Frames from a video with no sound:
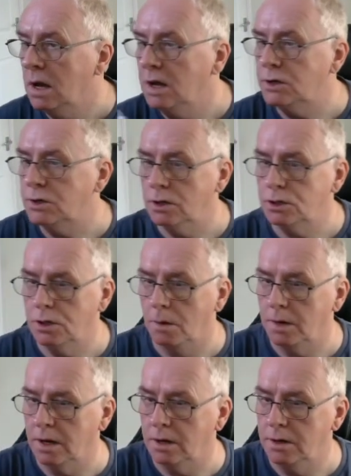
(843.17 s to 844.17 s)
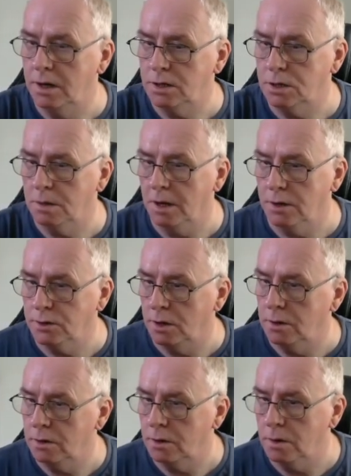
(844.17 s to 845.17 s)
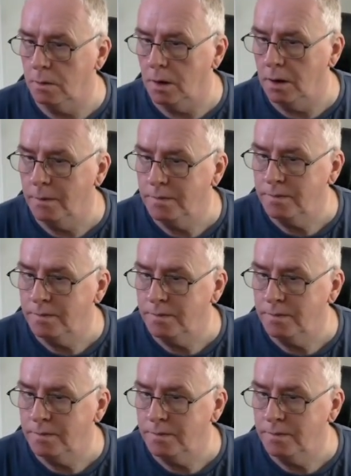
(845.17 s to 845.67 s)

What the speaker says: It's still showing it in decibels on the other one.